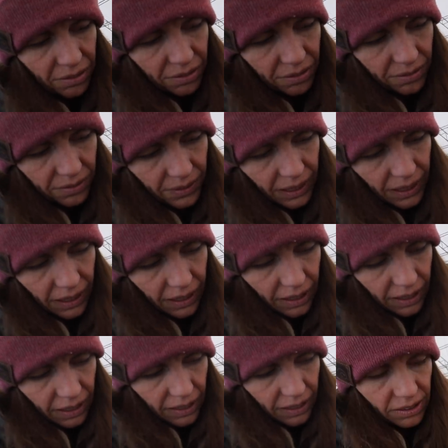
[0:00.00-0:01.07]

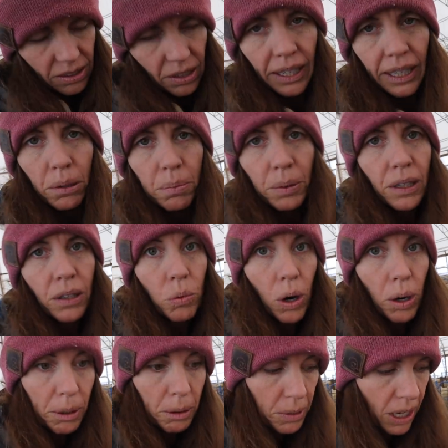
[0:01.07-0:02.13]
So I'm gonna put it in the
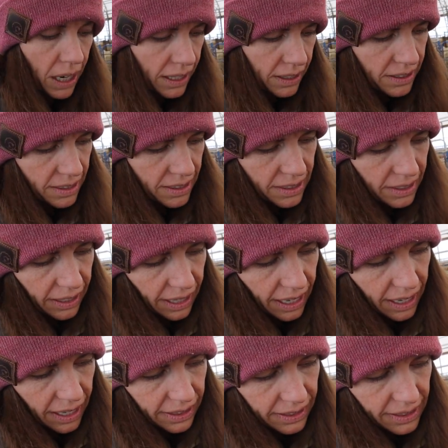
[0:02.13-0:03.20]
warming box
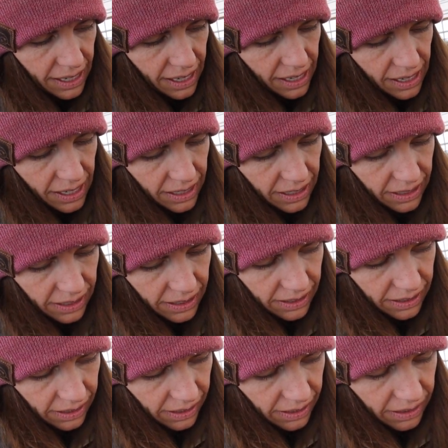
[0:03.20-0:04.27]
and
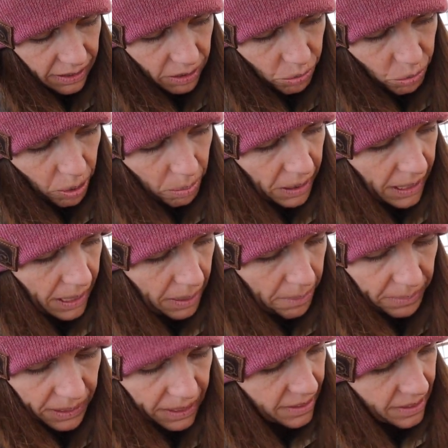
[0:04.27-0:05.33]
warm it up,
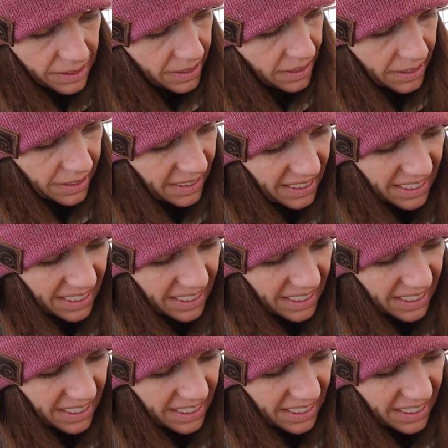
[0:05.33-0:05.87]
because